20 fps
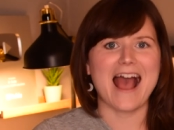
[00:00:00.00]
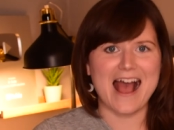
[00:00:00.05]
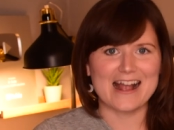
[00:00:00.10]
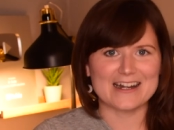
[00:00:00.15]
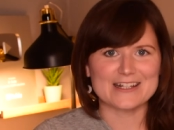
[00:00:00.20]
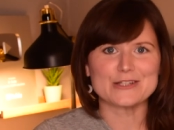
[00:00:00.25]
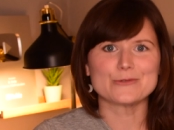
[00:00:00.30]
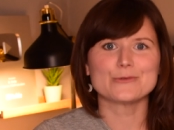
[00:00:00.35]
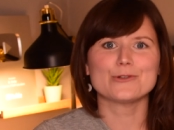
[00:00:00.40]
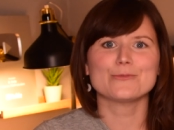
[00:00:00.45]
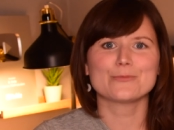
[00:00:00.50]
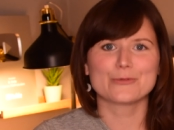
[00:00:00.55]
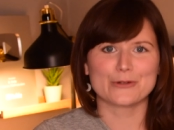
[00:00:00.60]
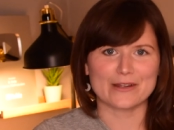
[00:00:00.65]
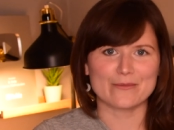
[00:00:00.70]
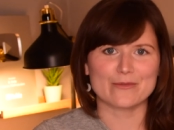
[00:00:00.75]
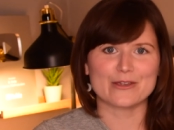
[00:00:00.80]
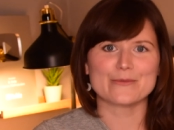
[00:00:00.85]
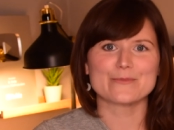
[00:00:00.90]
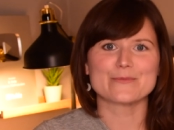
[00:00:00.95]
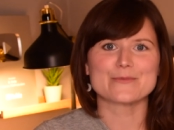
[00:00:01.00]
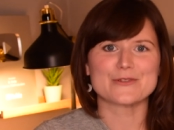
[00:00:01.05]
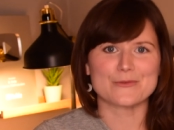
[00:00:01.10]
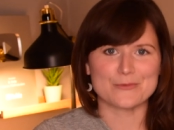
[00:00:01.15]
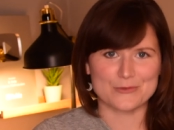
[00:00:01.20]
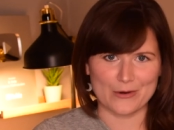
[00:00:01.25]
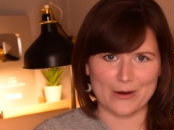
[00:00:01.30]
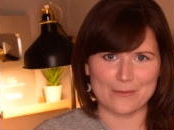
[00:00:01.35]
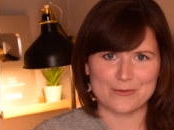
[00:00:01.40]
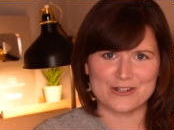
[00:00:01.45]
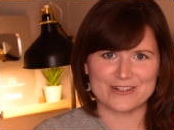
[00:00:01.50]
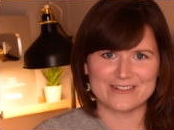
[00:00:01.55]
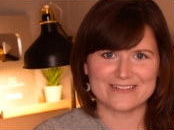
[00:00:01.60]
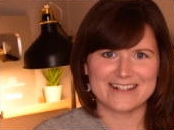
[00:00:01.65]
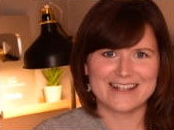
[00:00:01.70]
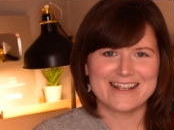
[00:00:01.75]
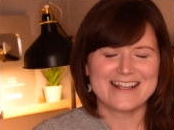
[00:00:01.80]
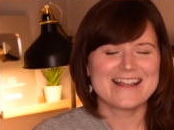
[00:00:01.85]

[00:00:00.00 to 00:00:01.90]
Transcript: annual premium subscription.